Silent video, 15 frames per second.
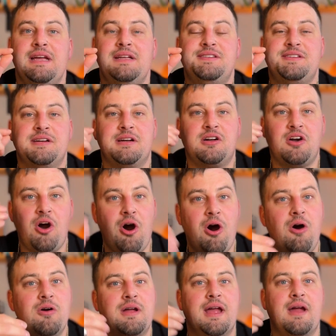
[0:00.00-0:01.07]
to
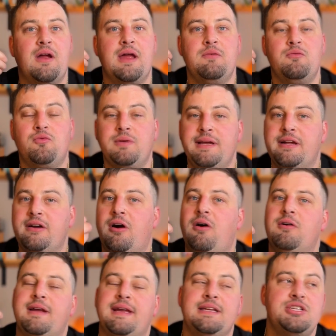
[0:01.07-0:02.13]
caulk and
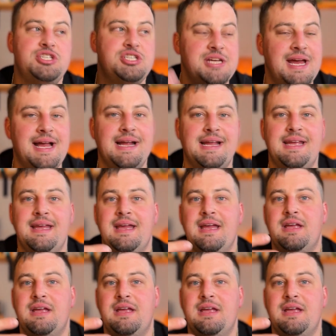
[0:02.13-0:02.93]
recalk and check